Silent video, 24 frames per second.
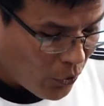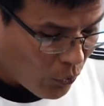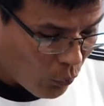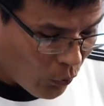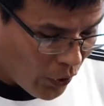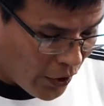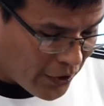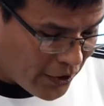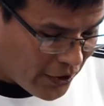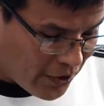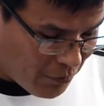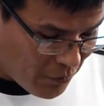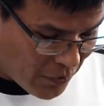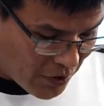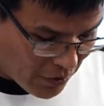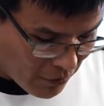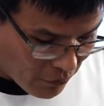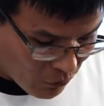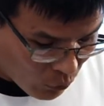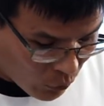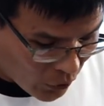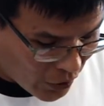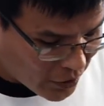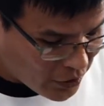
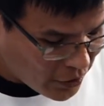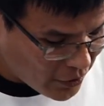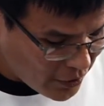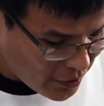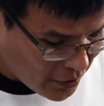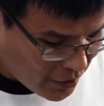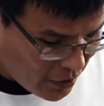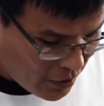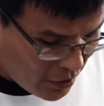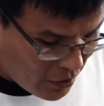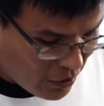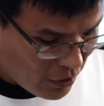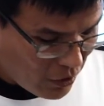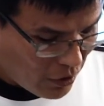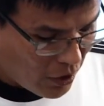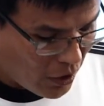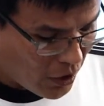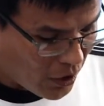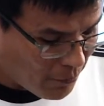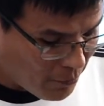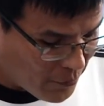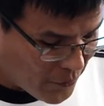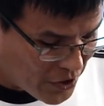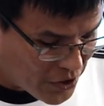One, one
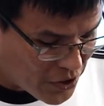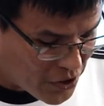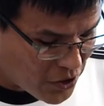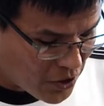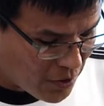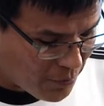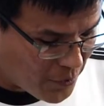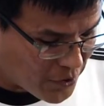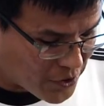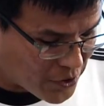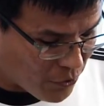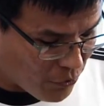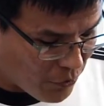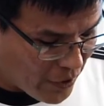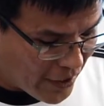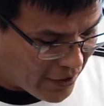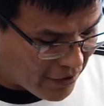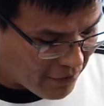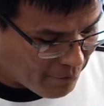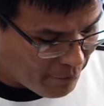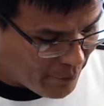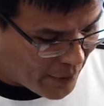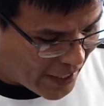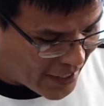upmanship is a
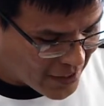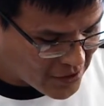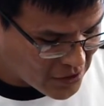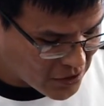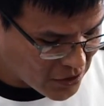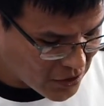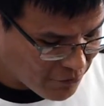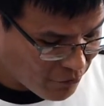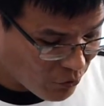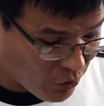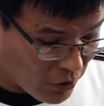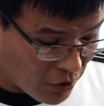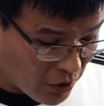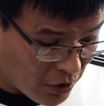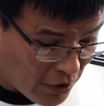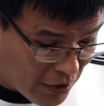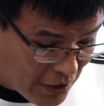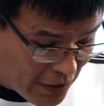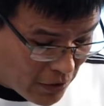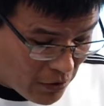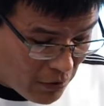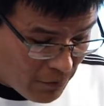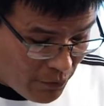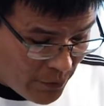rite of passage for
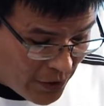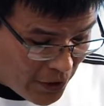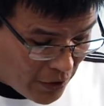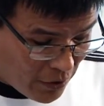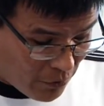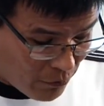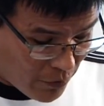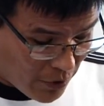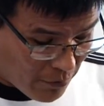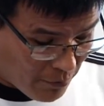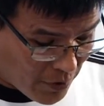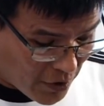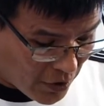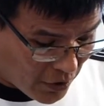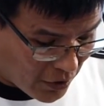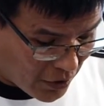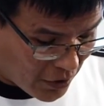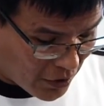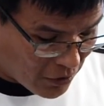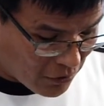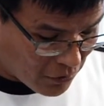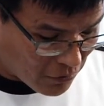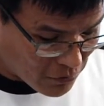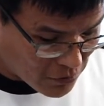little men with big
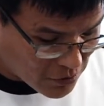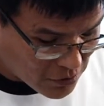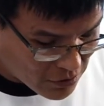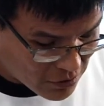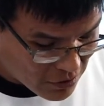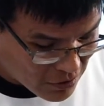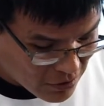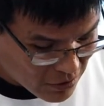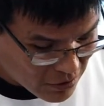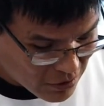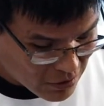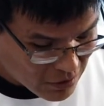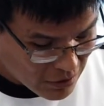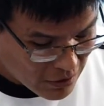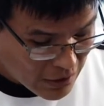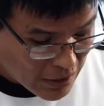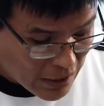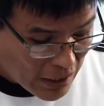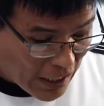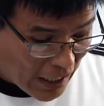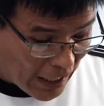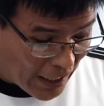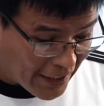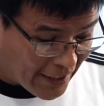egos.
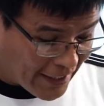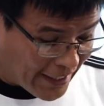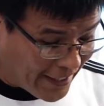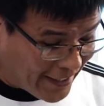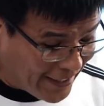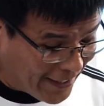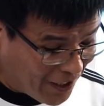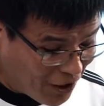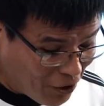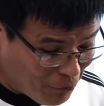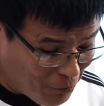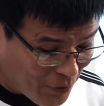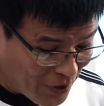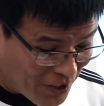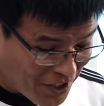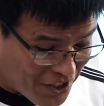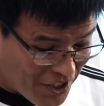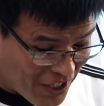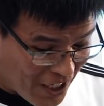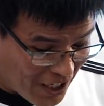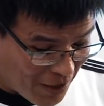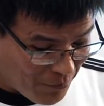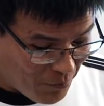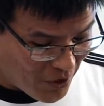I can't help but
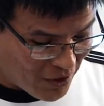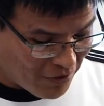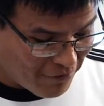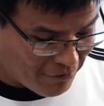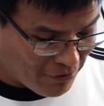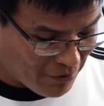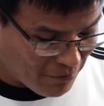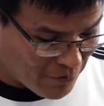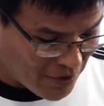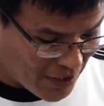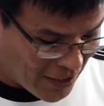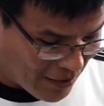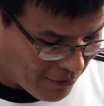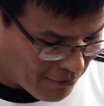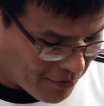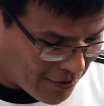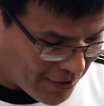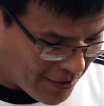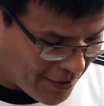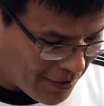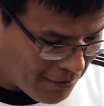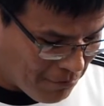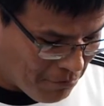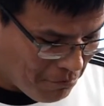chime in from time to
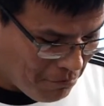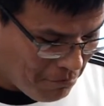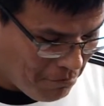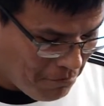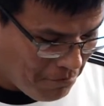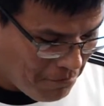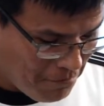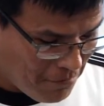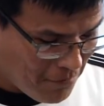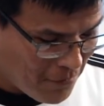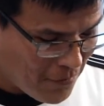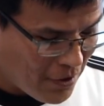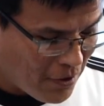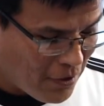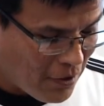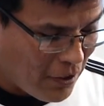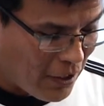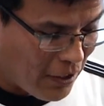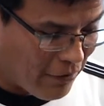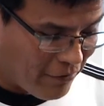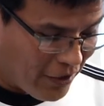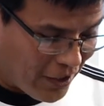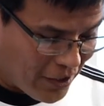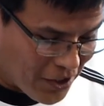time.
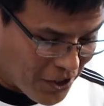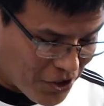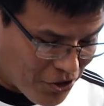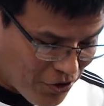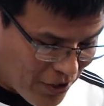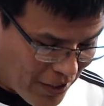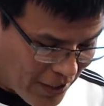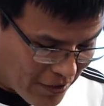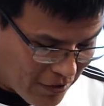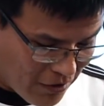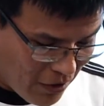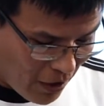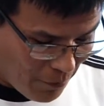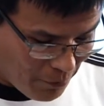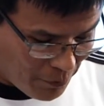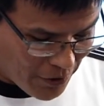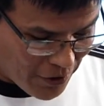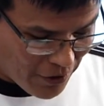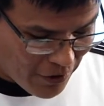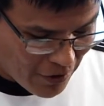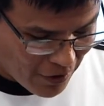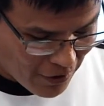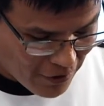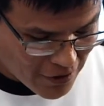I've got to try
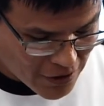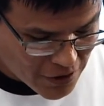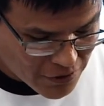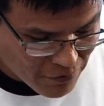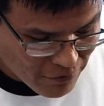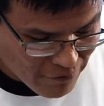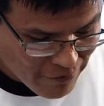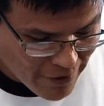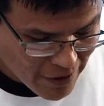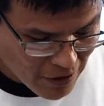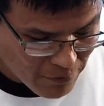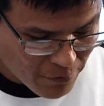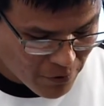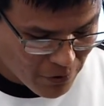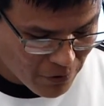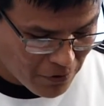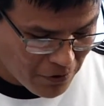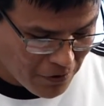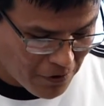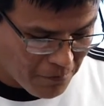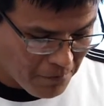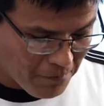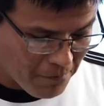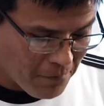toppling others from their
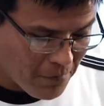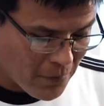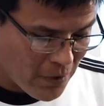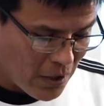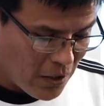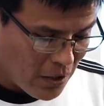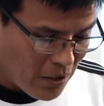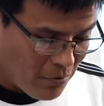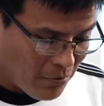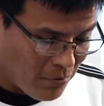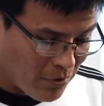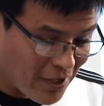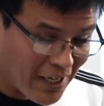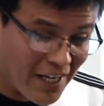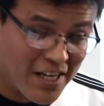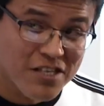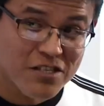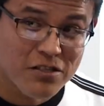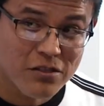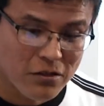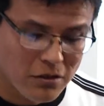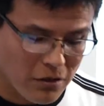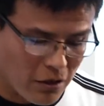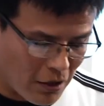podium, but I
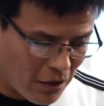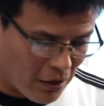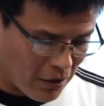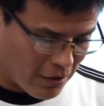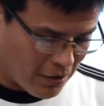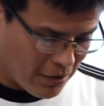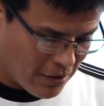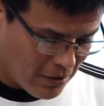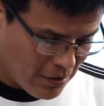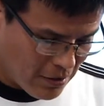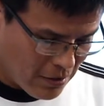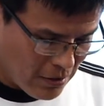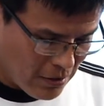should talk.